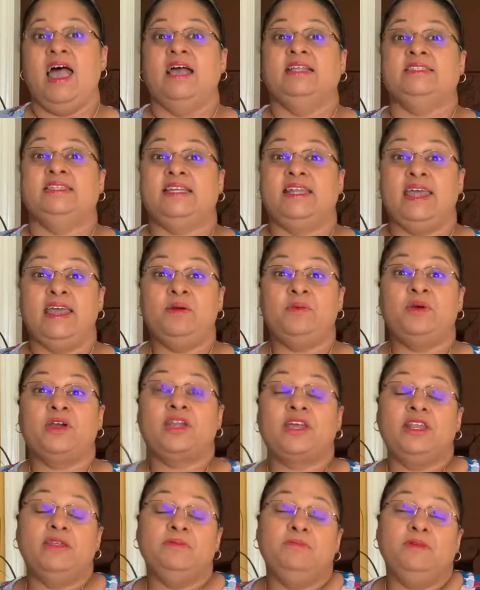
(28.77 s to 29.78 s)
Today we're
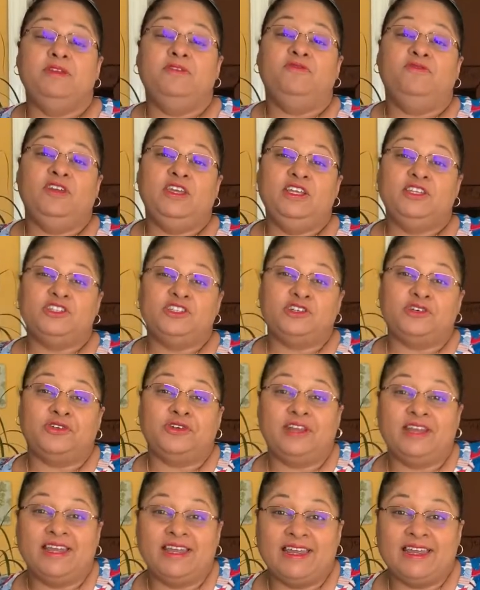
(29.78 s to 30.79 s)
going to be
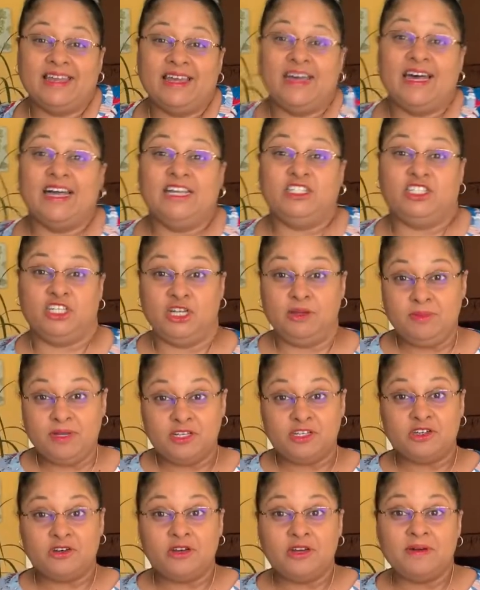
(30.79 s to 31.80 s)
featuring a
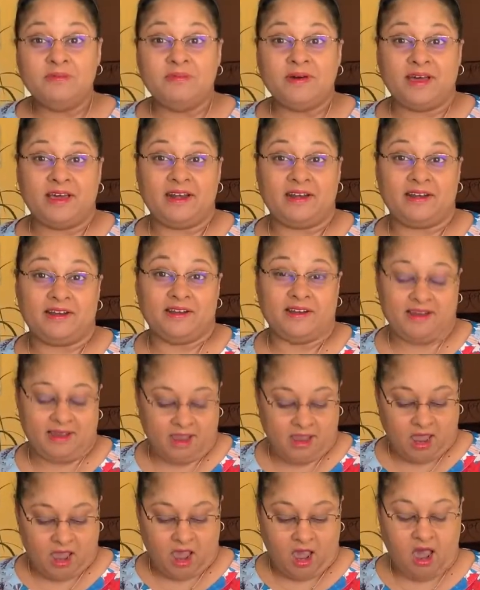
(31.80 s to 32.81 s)
chimichurri butter
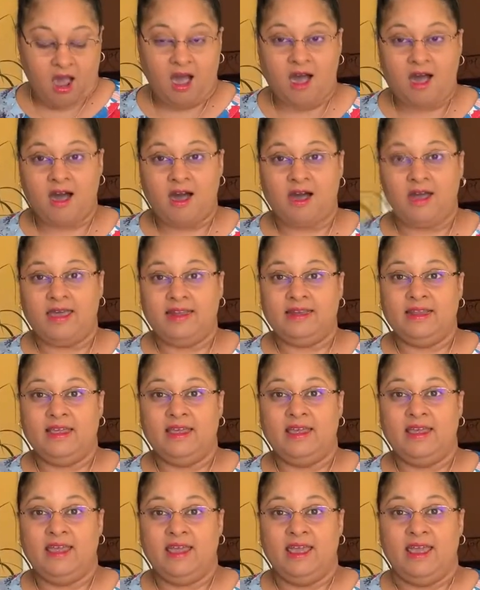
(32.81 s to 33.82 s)
on
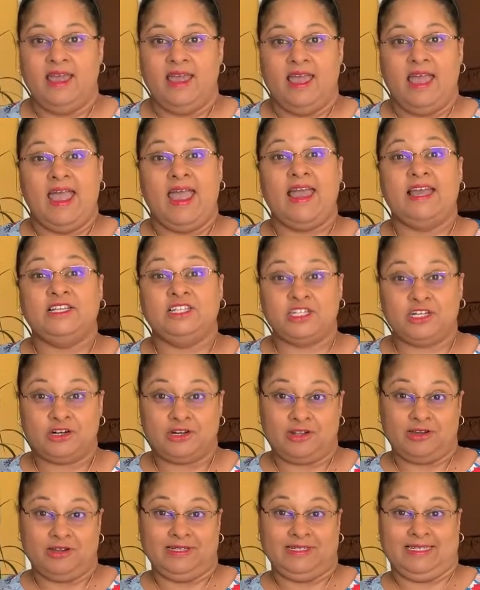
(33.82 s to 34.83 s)
a
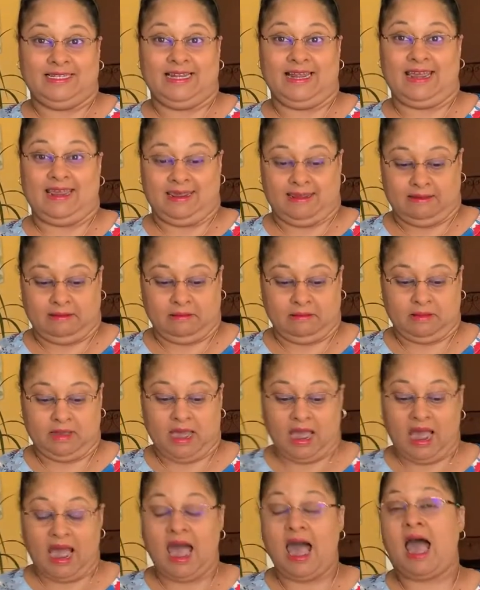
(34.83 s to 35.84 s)
sirloin steak.
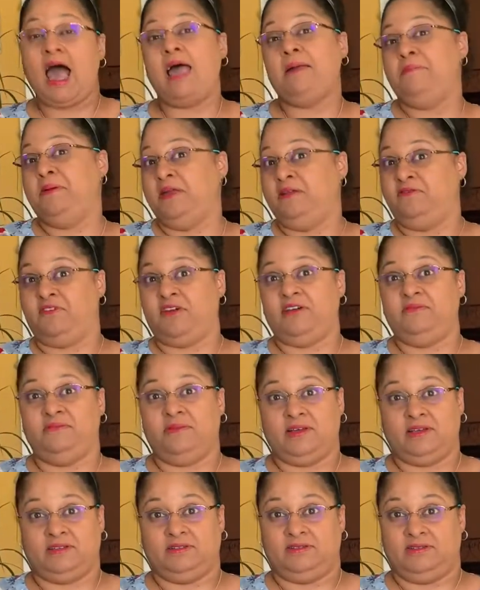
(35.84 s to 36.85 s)
I paid
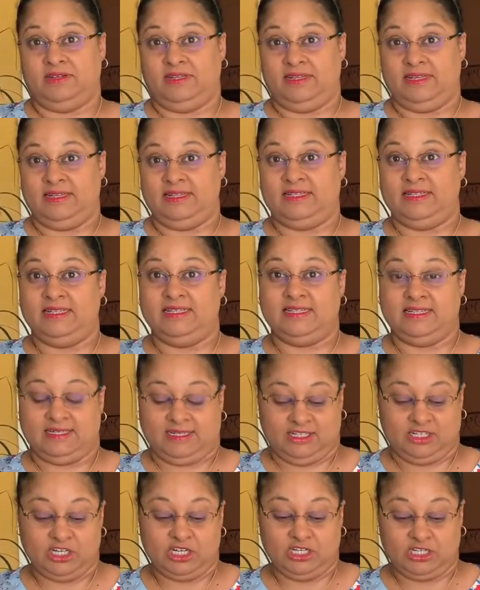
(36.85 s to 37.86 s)
$5 for this. This is
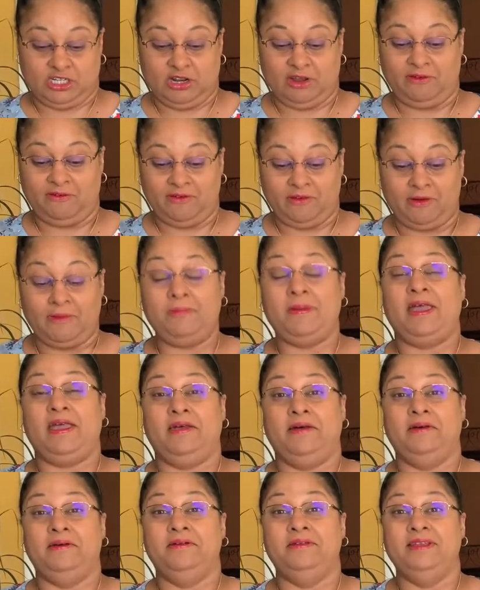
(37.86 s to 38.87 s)
just over a
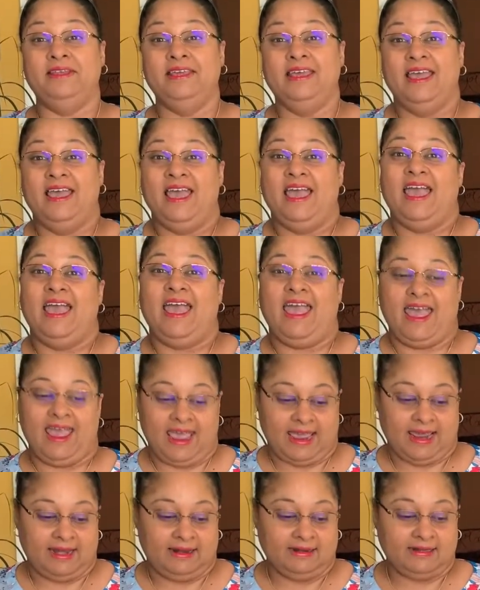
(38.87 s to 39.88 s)
pound,
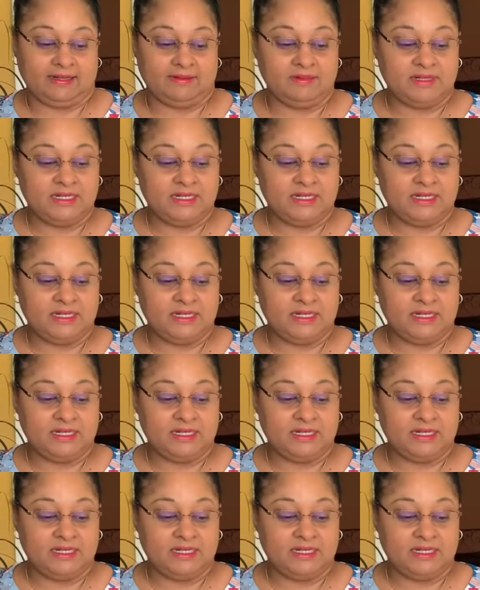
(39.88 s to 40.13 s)
and some